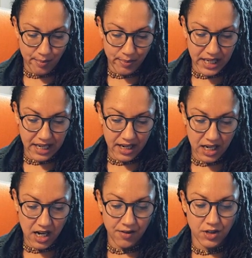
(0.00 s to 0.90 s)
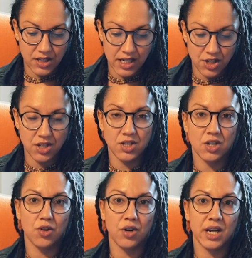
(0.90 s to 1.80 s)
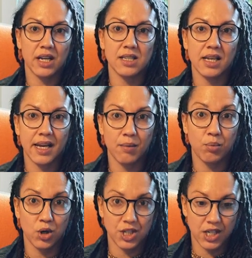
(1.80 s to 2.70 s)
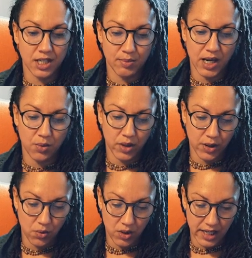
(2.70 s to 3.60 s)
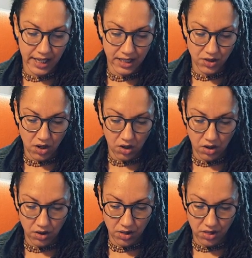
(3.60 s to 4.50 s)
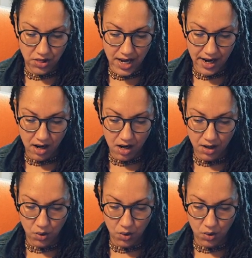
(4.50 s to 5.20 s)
Beginning conversations and greetings, again, Portuguese Pod 101, it's all there.